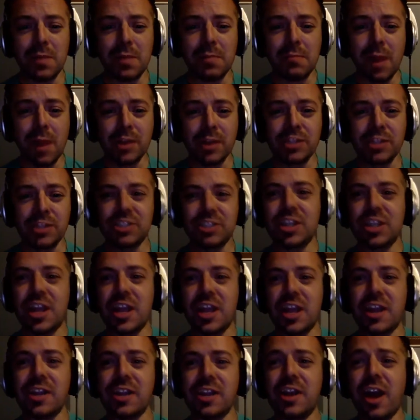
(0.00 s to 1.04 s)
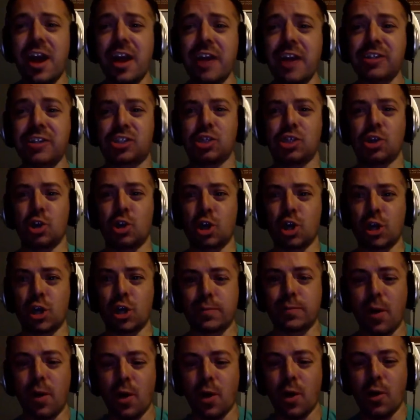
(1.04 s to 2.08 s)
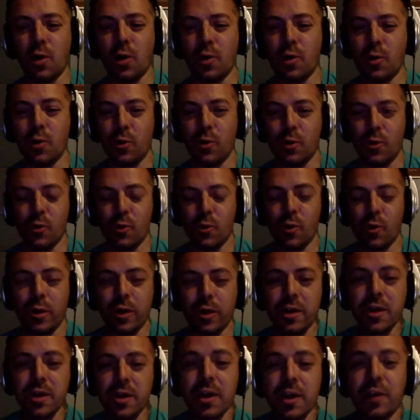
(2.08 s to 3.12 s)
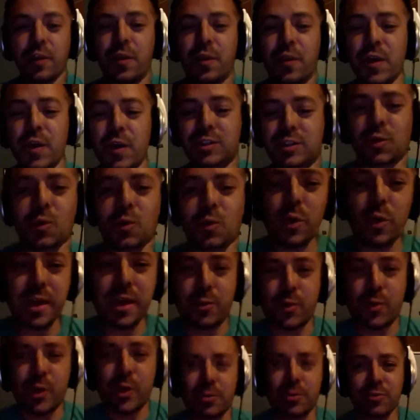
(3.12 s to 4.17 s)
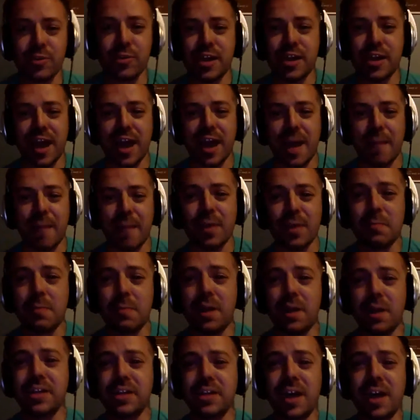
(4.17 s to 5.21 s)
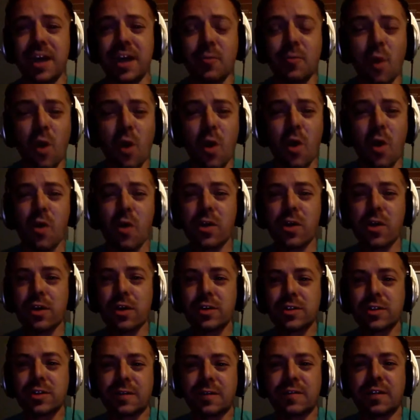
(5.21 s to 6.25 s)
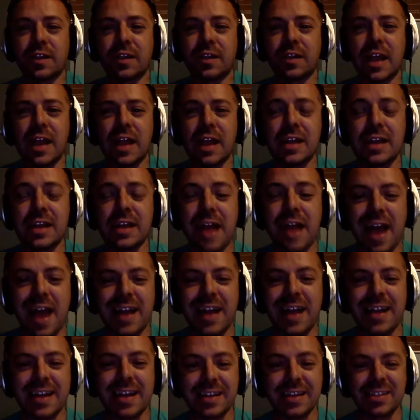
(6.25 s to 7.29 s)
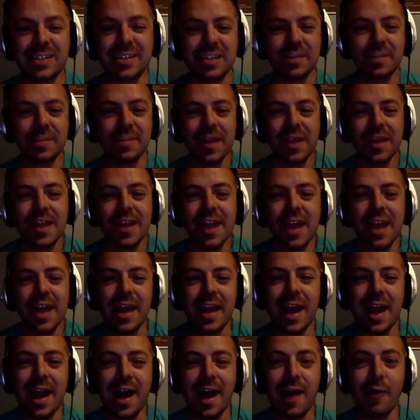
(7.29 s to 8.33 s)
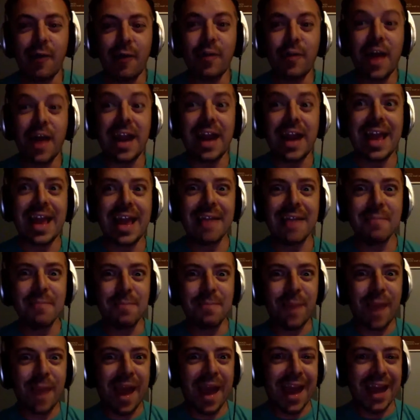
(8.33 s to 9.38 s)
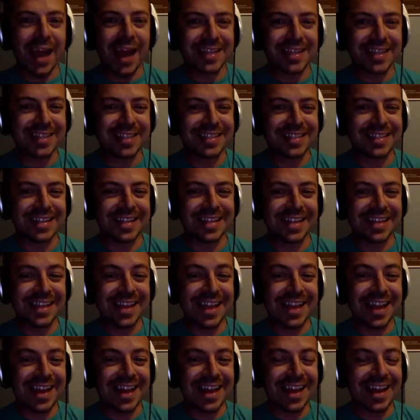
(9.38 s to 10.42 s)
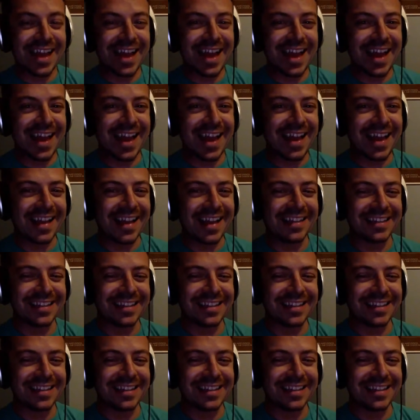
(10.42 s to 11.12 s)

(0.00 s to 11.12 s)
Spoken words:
Monday Night Turbo. This week we recap the Monday Night Wars of the late 90s and how that impacts TNA